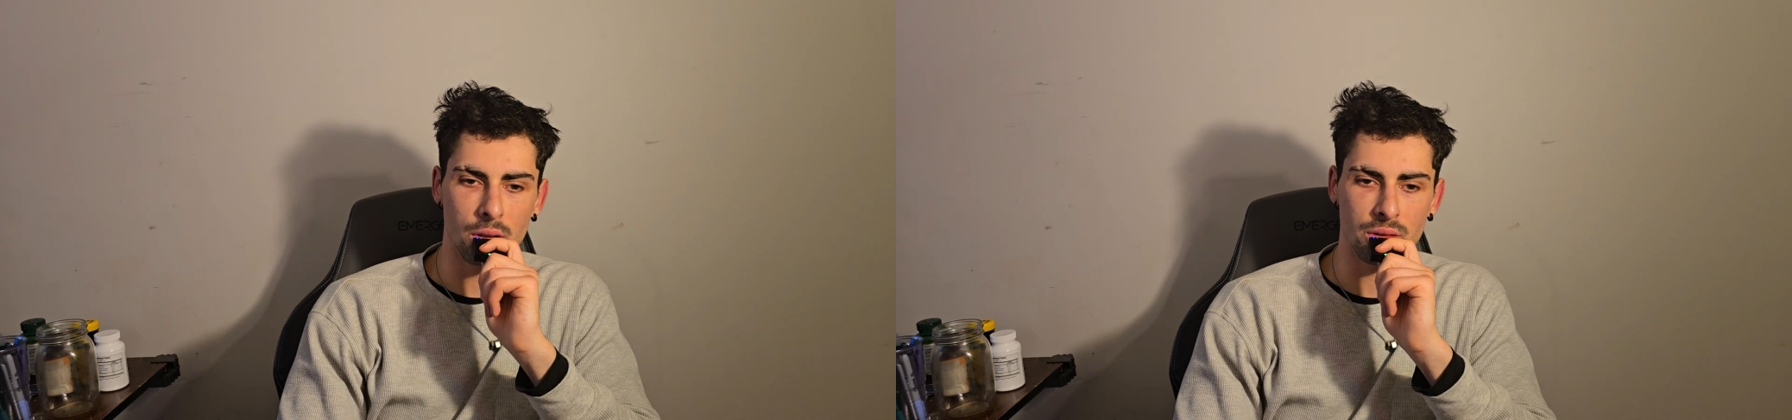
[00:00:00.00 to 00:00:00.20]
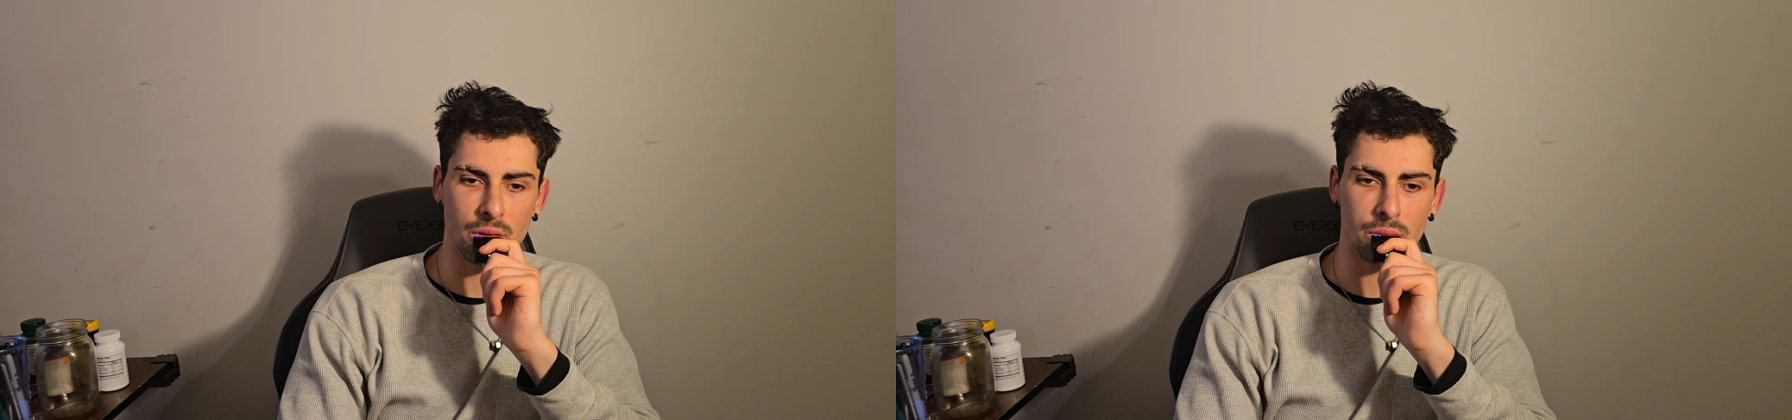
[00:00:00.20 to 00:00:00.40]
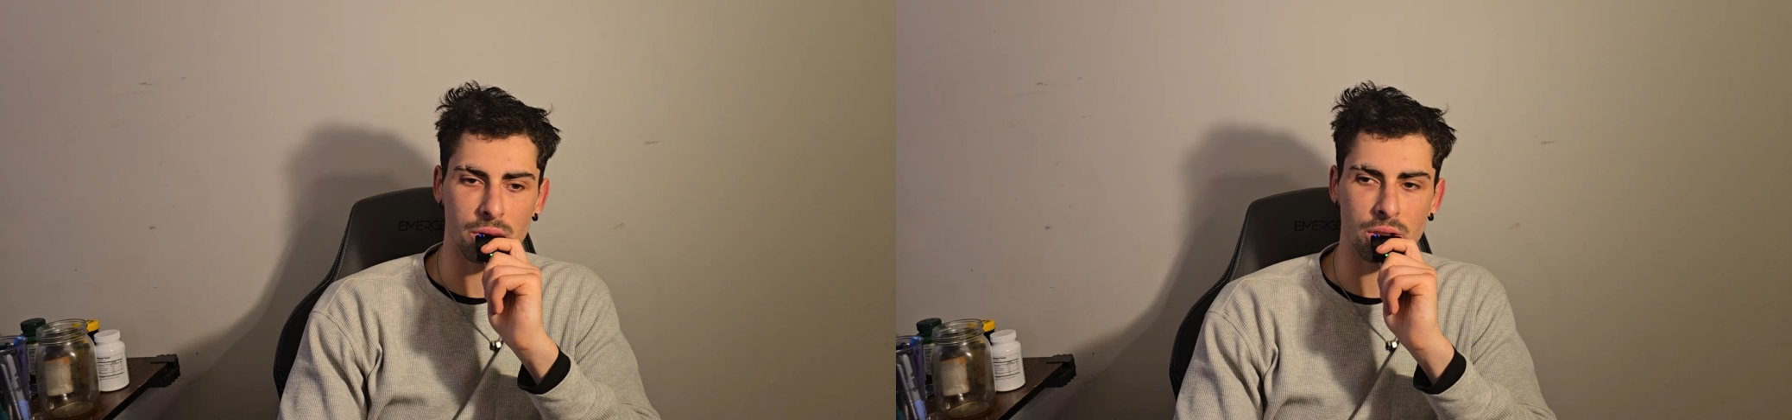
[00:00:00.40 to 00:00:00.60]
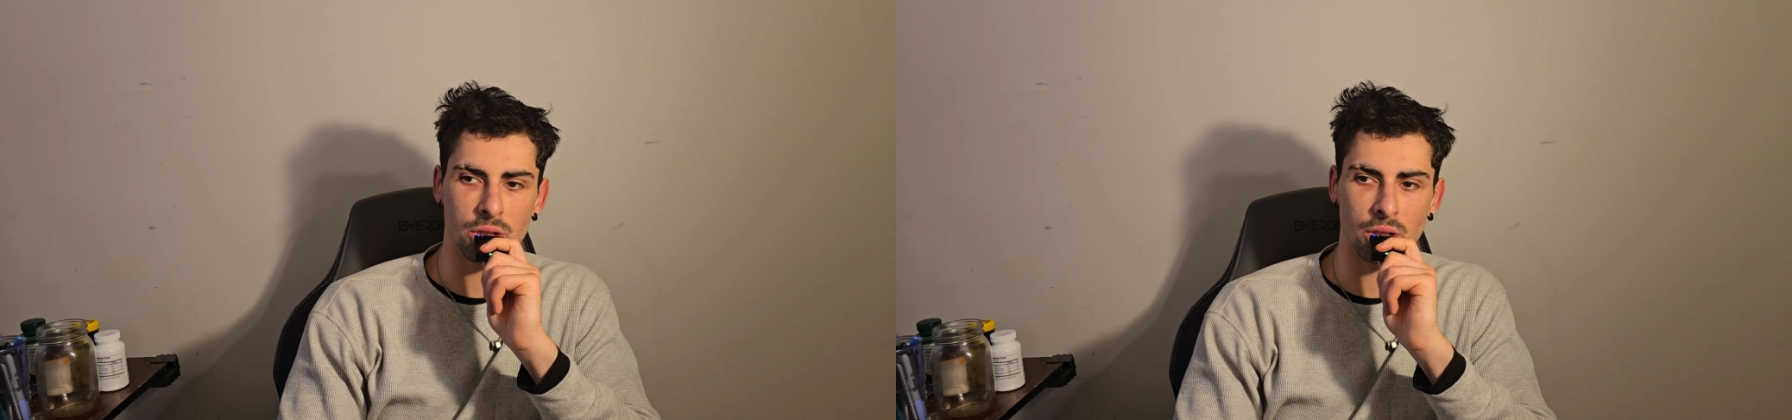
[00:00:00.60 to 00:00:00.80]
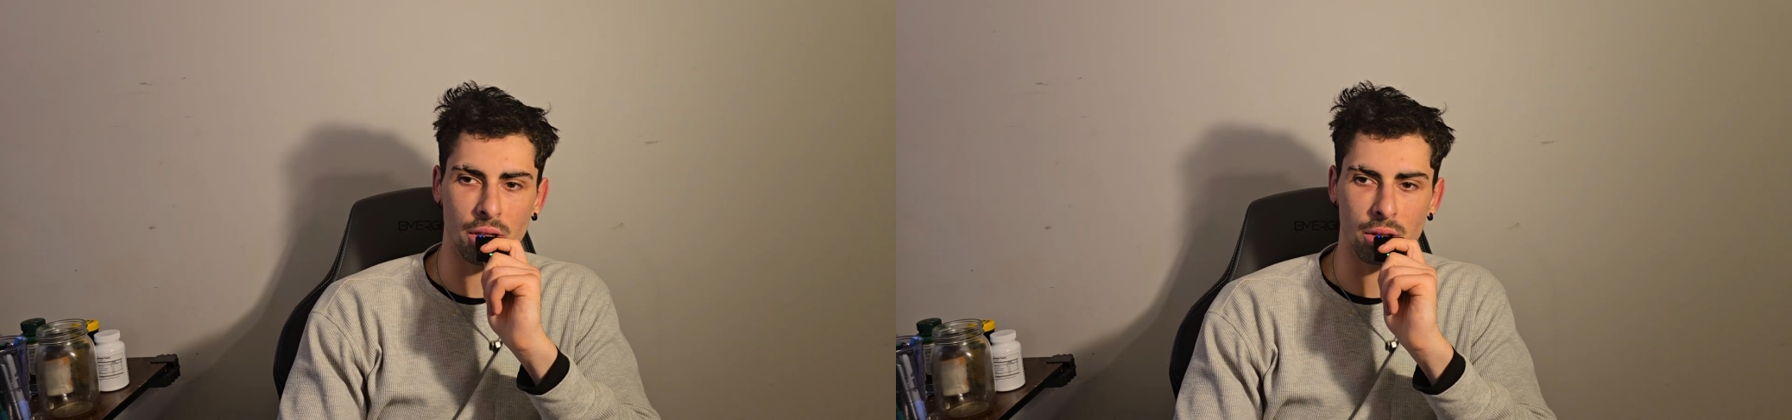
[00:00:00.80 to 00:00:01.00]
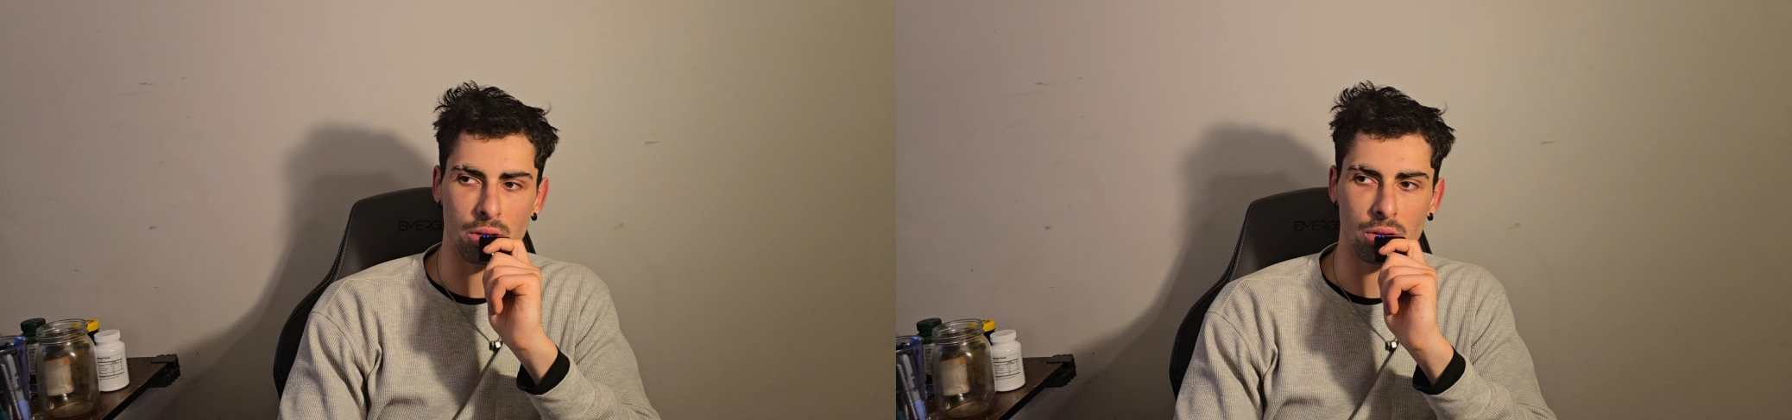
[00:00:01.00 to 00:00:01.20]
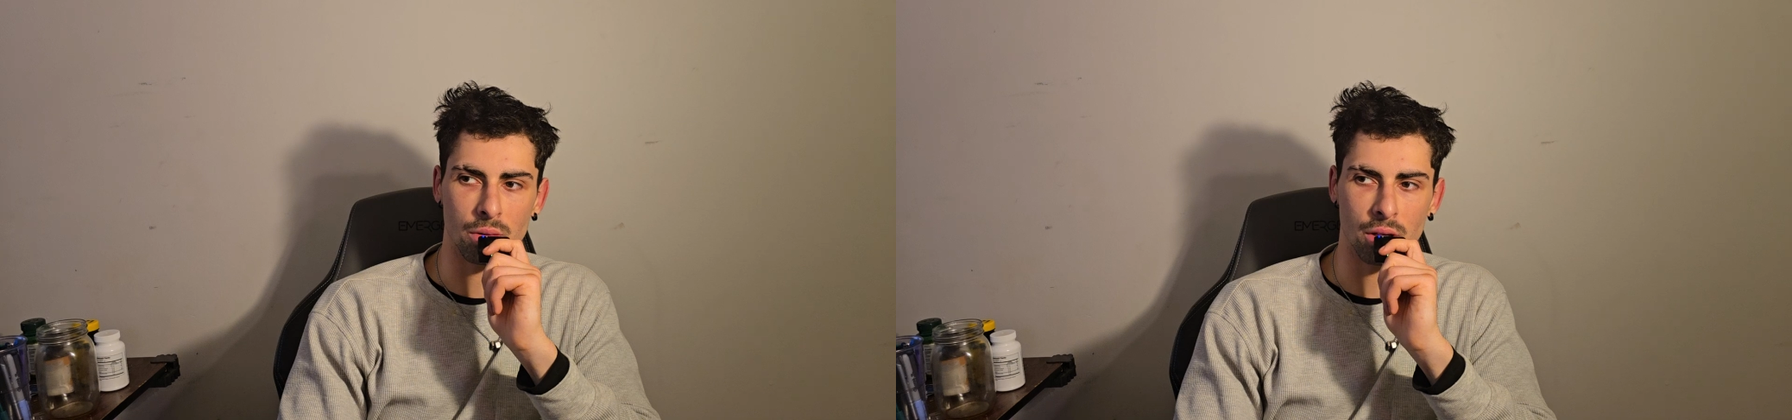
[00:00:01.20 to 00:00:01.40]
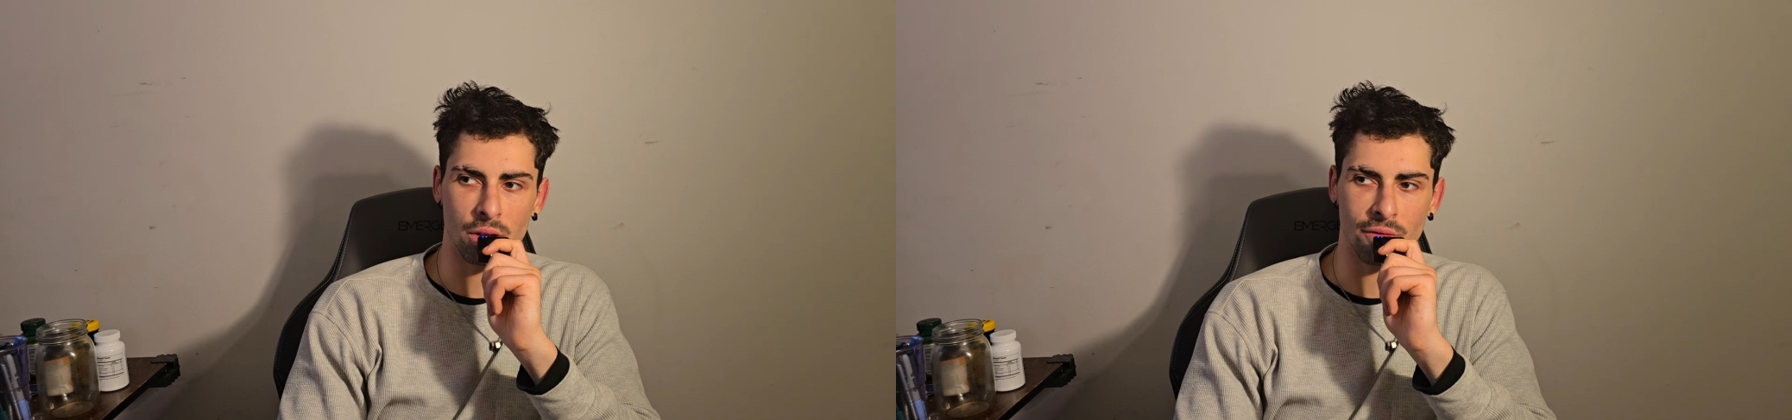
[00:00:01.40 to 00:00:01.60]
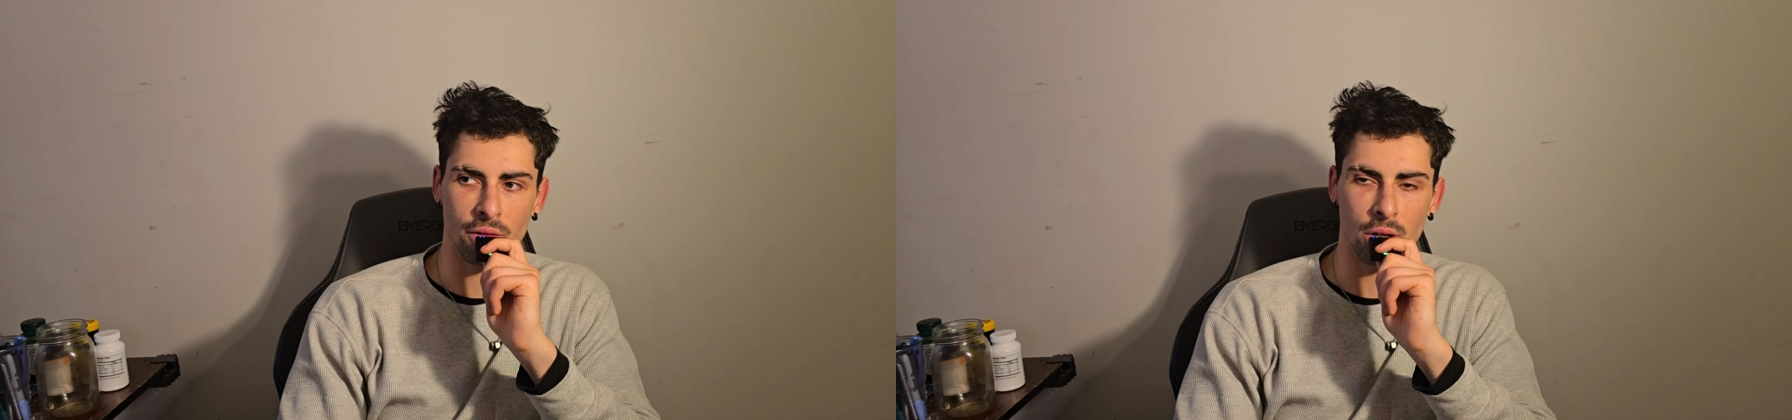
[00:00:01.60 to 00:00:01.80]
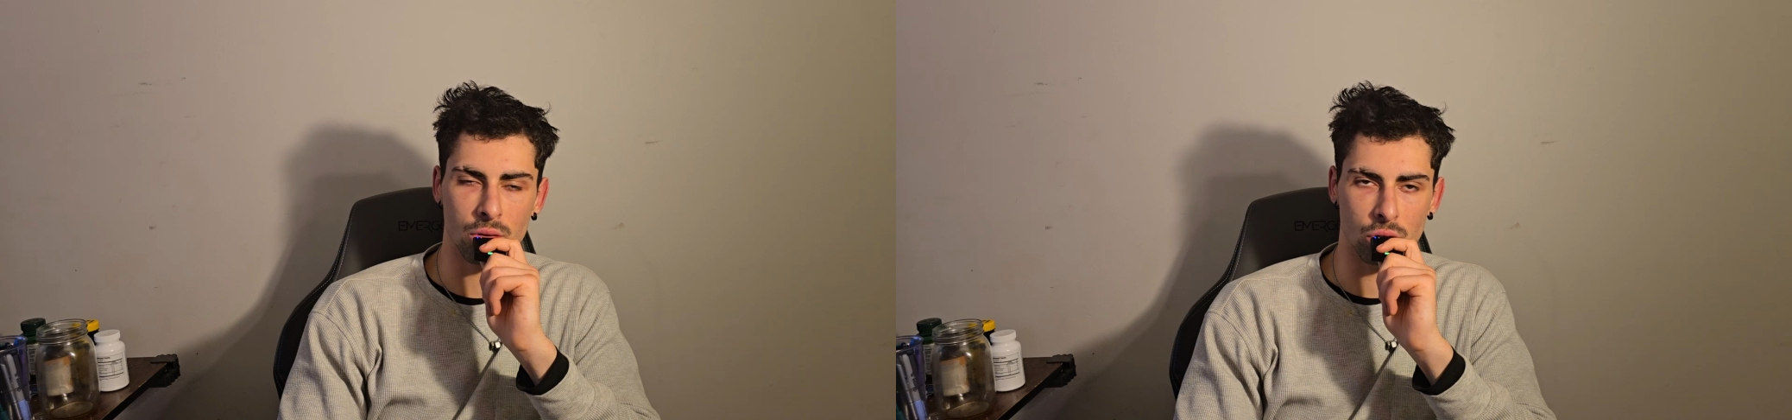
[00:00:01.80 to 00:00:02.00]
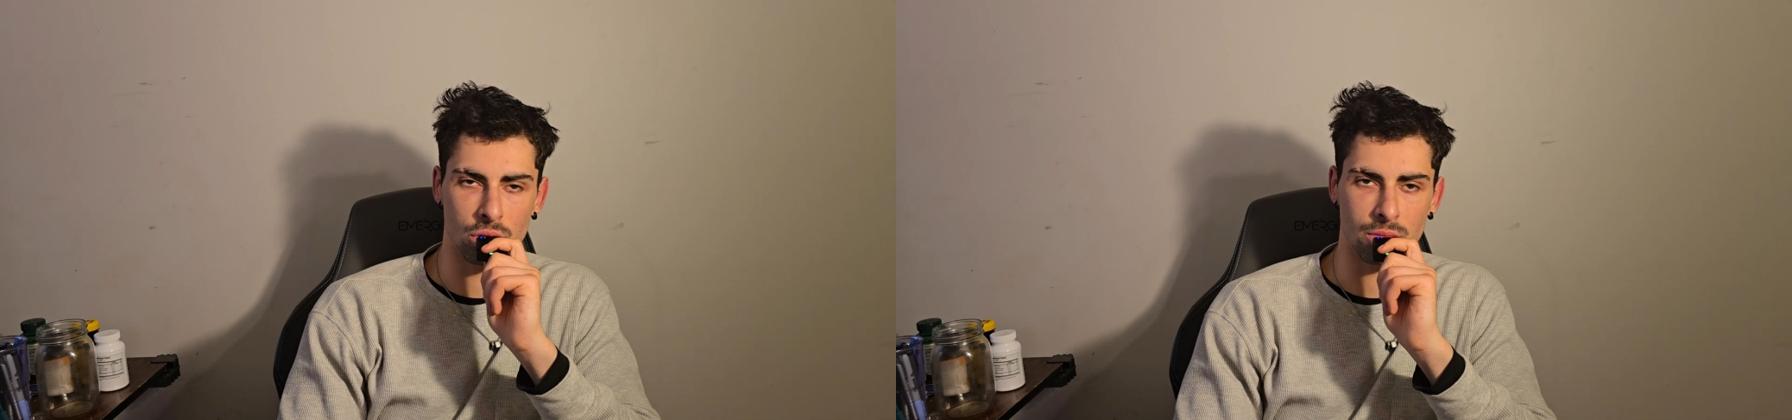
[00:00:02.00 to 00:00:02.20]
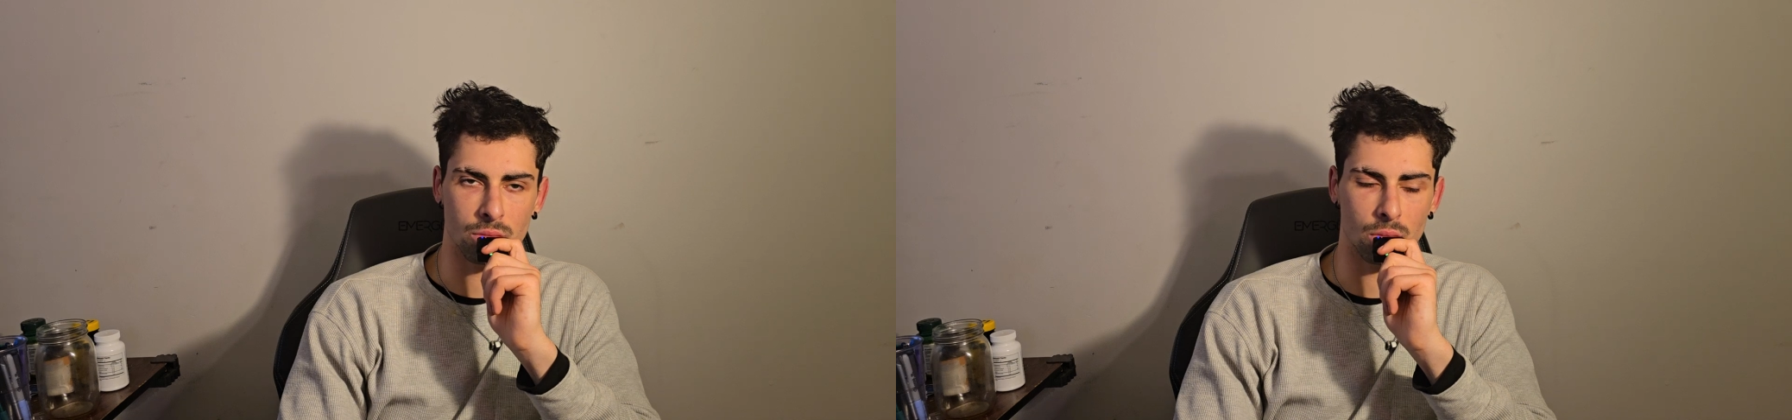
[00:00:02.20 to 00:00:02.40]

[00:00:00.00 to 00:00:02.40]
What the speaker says: So did you like do anything fun? Just,